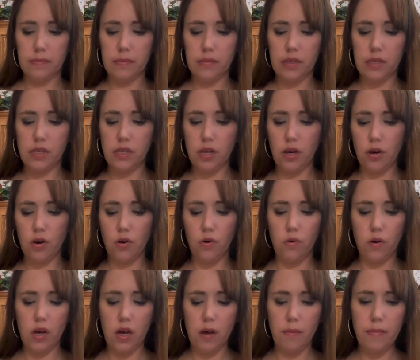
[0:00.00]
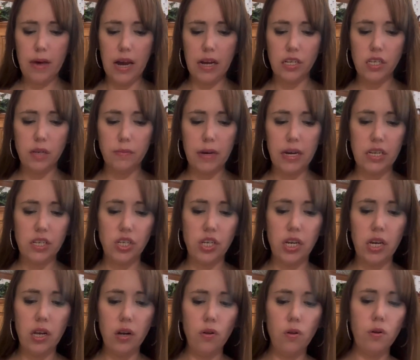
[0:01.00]
So come back to my
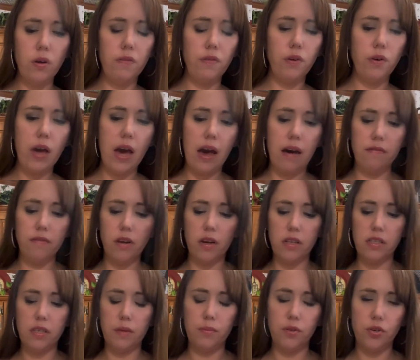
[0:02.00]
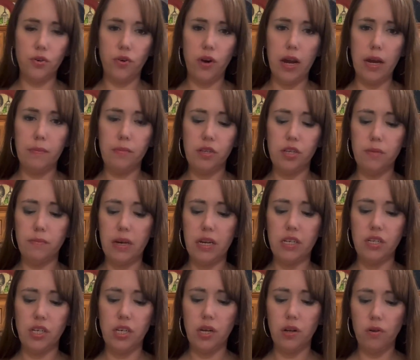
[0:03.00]
channel if you have not subscribed to my
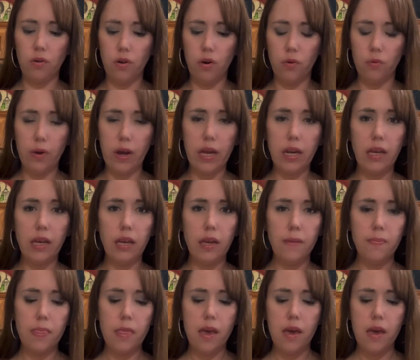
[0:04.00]
channel already.